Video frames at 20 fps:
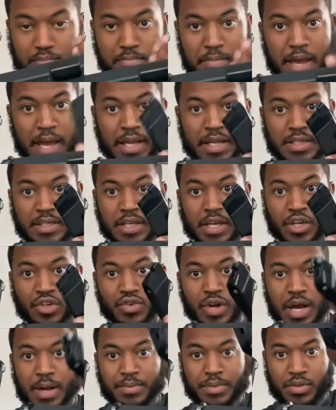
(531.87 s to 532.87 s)
Magazine
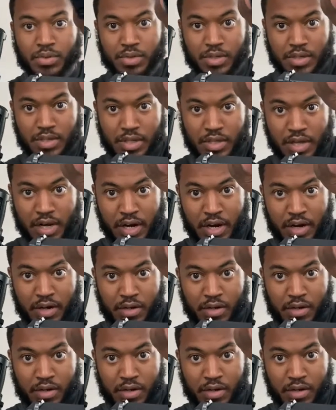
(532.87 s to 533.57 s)
drops, you can see there,